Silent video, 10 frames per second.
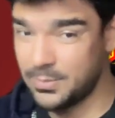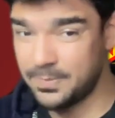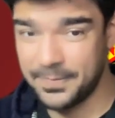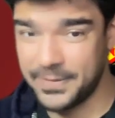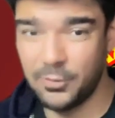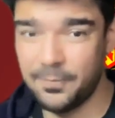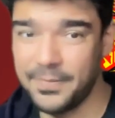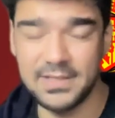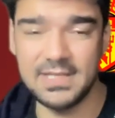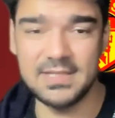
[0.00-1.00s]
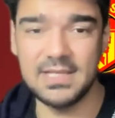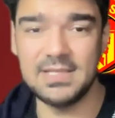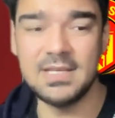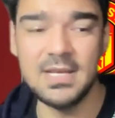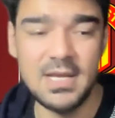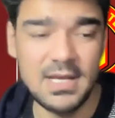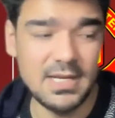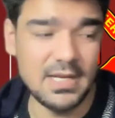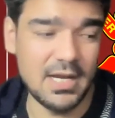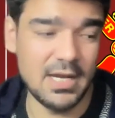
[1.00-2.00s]
So, it
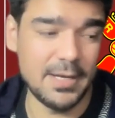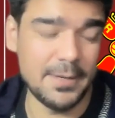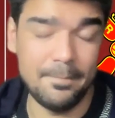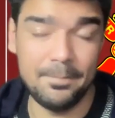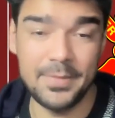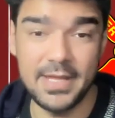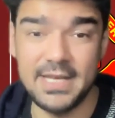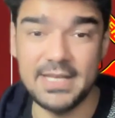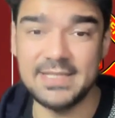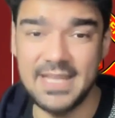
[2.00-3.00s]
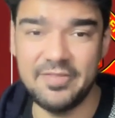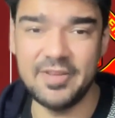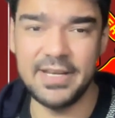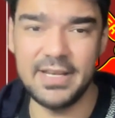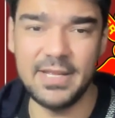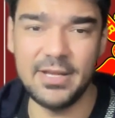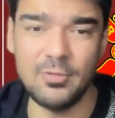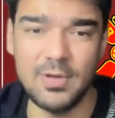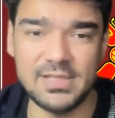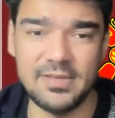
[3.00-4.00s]
is definitely
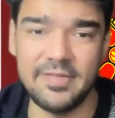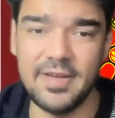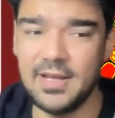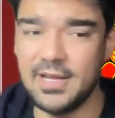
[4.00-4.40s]
aggressive.